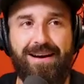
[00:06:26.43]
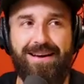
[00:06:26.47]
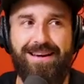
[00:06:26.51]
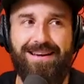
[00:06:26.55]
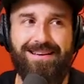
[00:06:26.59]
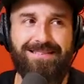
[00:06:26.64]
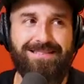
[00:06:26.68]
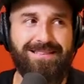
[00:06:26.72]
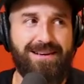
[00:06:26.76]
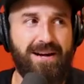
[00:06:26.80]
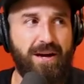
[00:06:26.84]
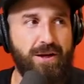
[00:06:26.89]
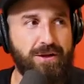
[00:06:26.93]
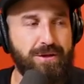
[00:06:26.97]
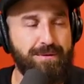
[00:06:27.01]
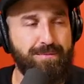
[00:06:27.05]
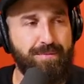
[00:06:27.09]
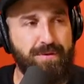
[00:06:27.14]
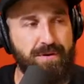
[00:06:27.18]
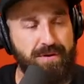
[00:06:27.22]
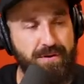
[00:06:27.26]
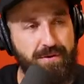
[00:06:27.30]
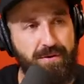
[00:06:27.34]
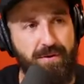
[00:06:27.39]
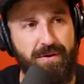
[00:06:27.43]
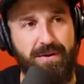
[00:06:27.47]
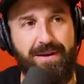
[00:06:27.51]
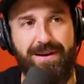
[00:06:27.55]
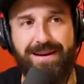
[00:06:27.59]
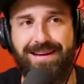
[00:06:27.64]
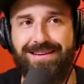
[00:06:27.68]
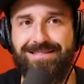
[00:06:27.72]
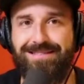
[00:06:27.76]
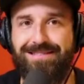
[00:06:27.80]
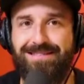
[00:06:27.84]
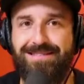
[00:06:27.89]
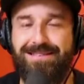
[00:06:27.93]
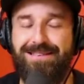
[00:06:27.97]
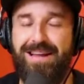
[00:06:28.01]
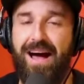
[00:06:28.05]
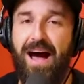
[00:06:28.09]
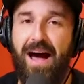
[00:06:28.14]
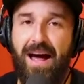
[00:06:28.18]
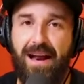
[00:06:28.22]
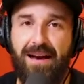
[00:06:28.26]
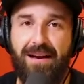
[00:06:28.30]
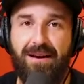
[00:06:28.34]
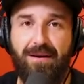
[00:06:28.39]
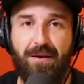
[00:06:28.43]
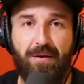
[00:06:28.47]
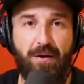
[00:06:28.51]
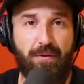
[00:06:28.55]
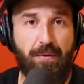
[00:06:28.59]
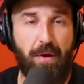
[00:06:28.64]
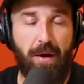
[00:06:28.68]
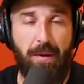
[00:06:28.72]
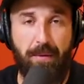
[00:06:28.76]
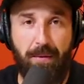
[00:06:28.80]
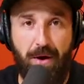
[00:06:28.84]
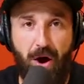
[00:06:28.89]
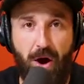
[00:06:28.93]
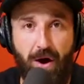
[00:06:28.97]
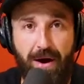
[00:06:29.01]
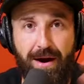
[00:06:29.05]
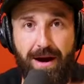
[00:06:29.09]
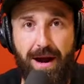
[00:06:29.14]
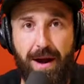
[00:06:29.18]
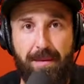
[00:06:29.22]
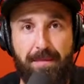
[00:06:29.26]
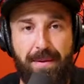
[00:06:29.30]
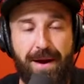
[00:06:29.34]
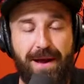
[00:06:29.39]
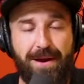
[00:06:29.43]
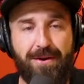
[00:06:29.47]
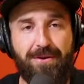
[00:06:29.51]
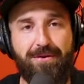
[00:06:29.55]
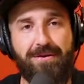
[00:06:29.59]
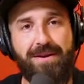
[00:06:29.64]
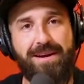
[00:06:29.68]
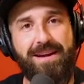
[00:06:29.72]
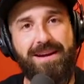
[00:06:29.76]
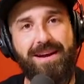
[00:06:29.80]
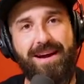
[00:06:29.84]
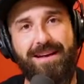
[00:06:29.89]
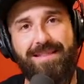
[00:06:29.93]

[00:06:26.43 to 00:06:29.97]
He's an entrepreneur. He's not car guy pedigree.